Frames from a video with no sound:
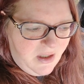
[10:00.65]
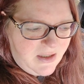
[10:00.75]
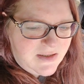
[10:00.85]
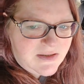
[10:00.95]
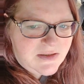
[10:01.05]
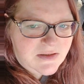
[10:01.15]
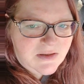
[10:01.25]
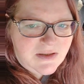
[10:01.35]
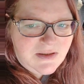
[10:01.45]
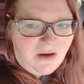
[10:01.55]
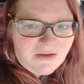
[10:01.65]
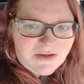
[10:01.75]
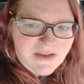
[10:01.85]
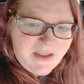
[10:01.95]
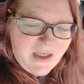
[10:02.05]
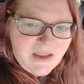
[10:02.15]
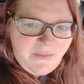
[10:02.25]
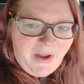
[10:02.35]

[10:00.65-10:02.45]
And it's harder today to